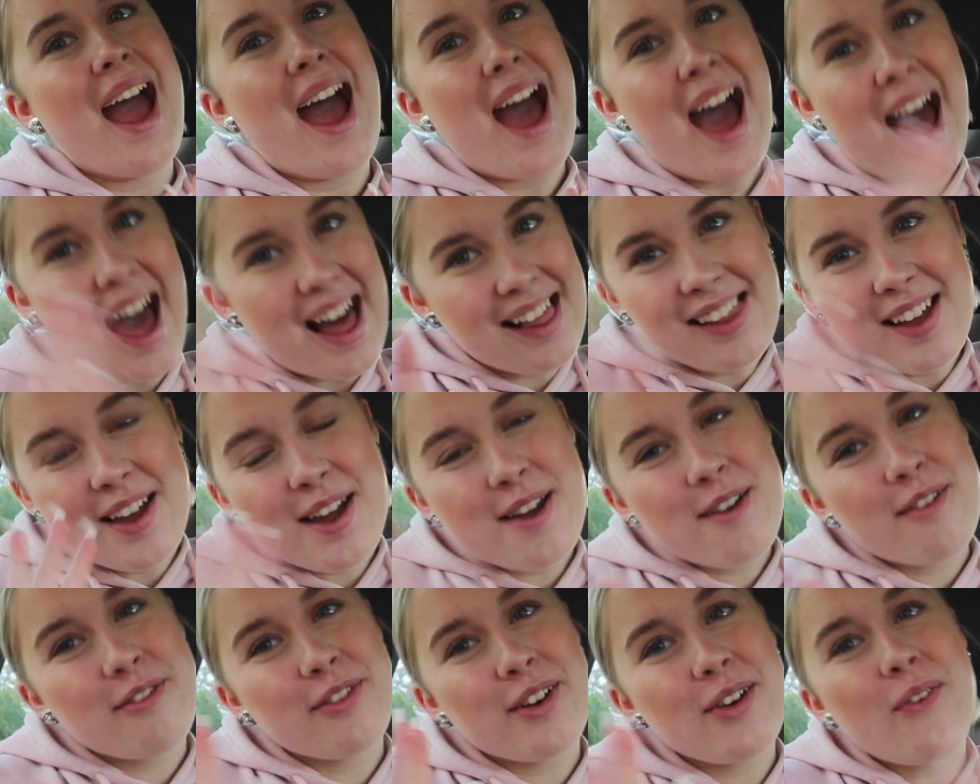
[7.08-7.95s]

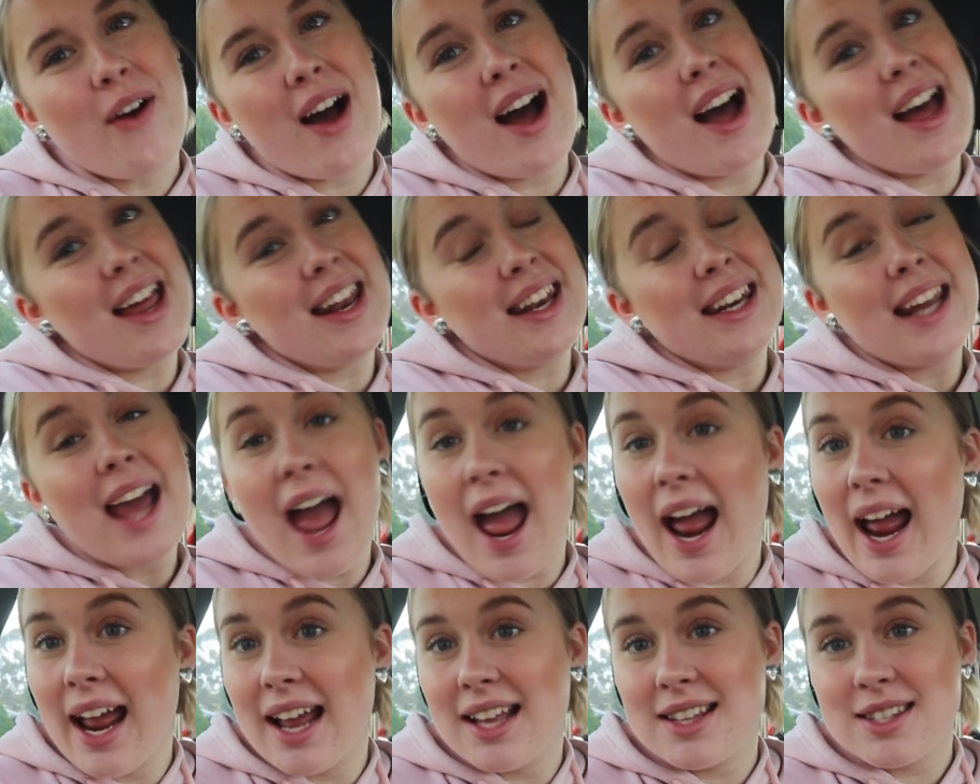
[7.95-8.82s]
Hello everyone
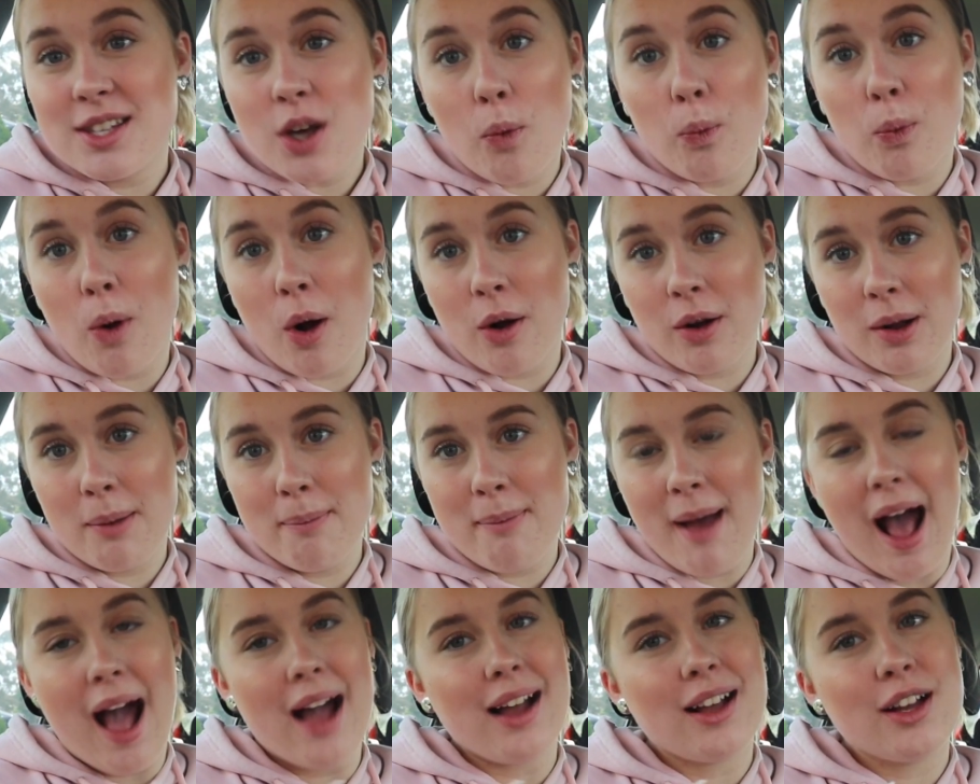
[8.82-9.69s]
and welcome
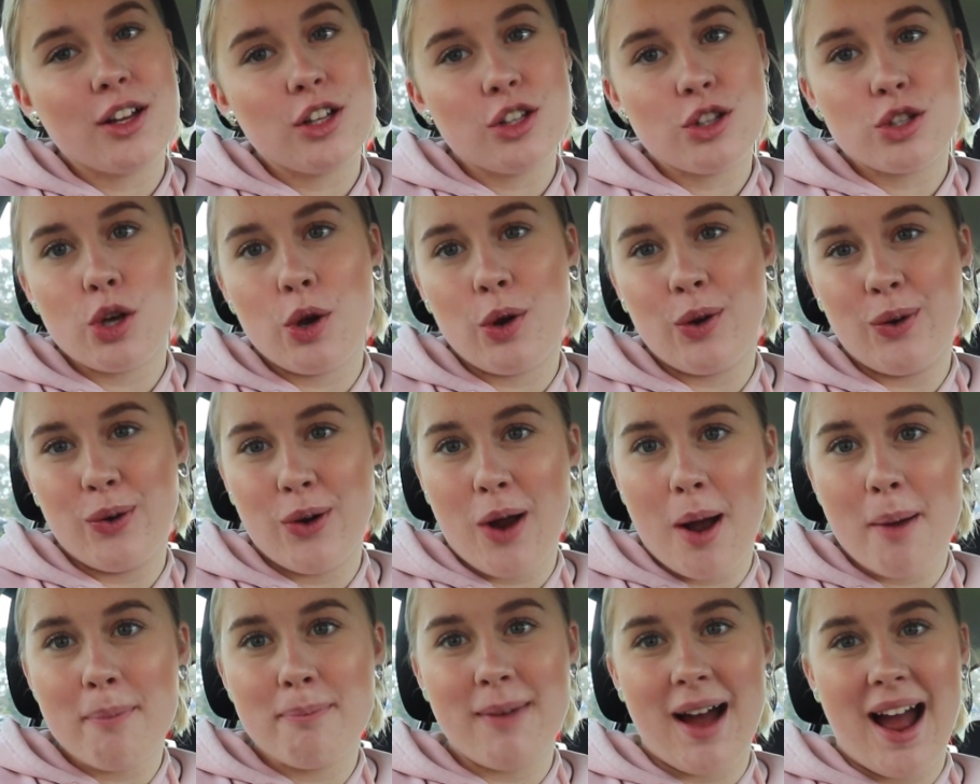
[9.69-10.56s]
back
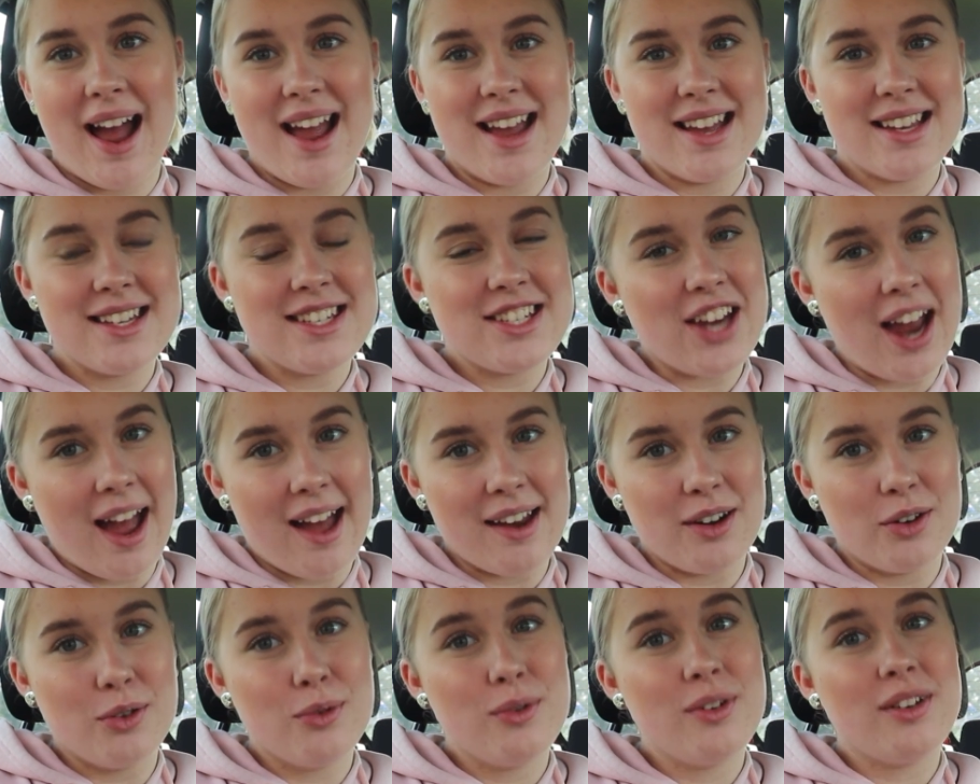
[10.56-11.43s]
to my
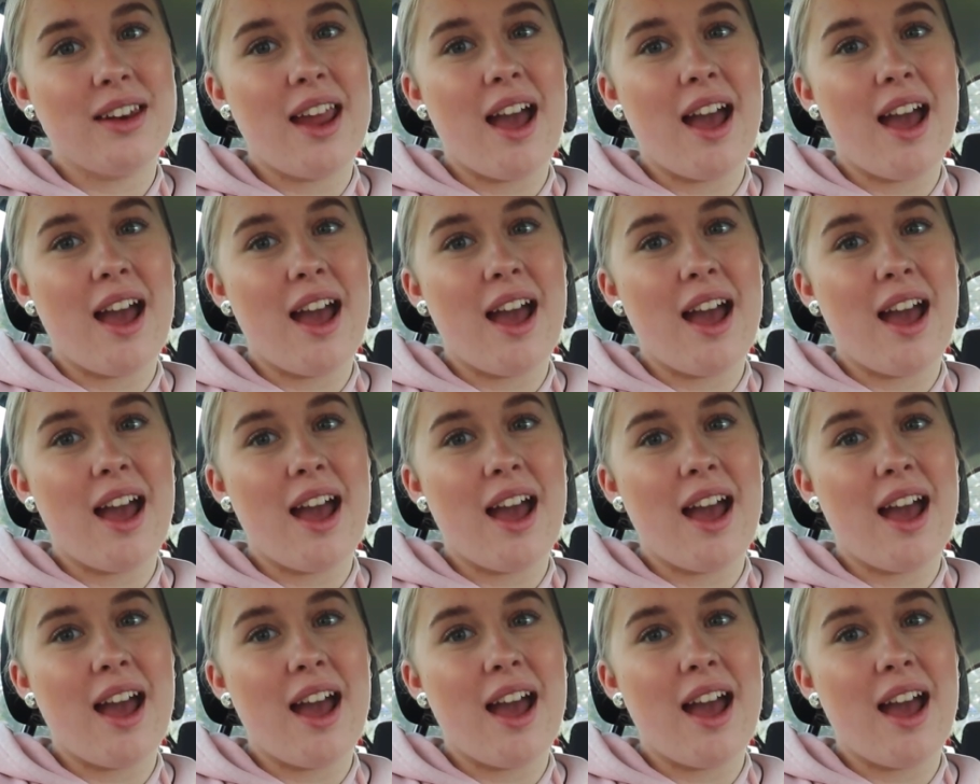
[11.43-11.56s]
channel.